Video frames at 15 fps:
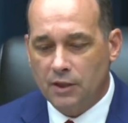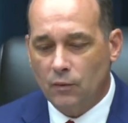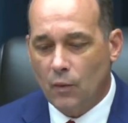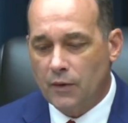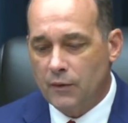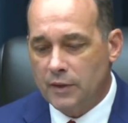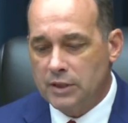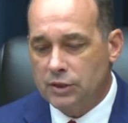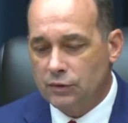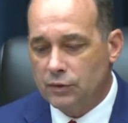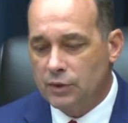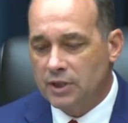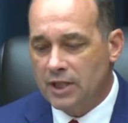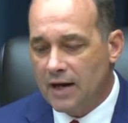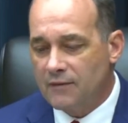whether it's through
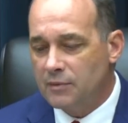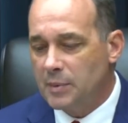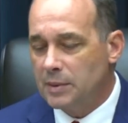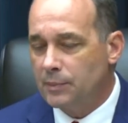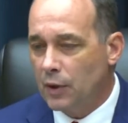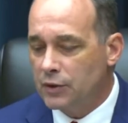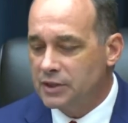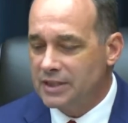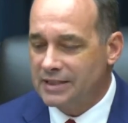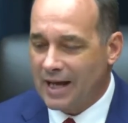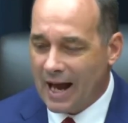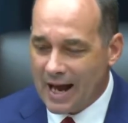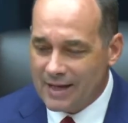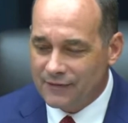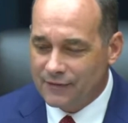government-purchased
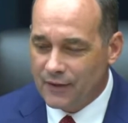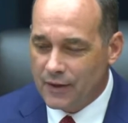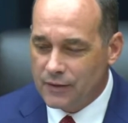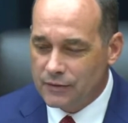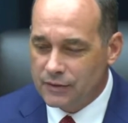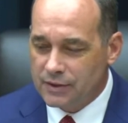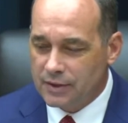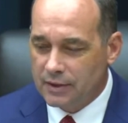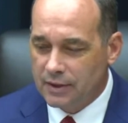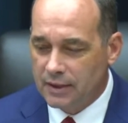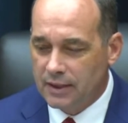iPhones,